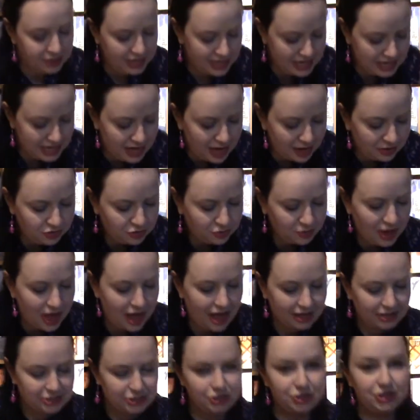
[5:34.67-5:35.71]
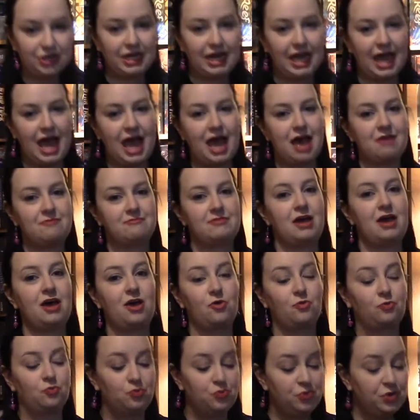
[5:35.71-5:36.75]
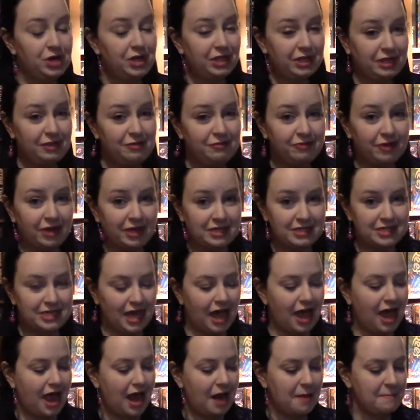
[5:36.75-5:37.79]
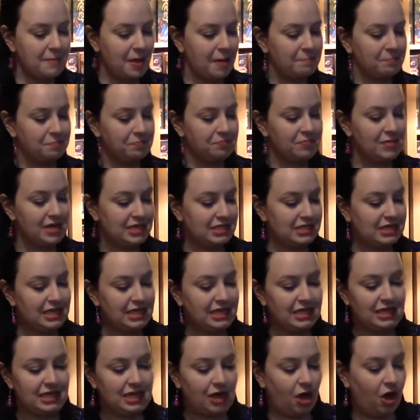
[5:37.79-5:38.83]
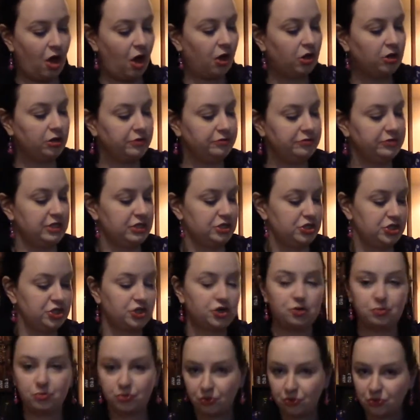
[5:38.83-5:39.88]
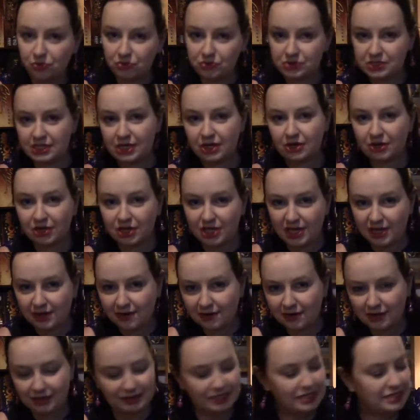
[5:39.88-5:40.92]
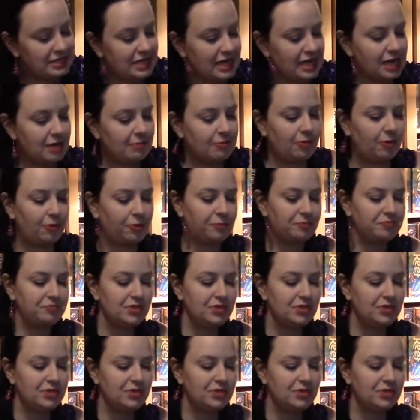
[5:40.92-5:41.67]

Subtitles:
in On the Rocks, you're going to have a really fun time mixing all of the jigger bowls that are here on the table,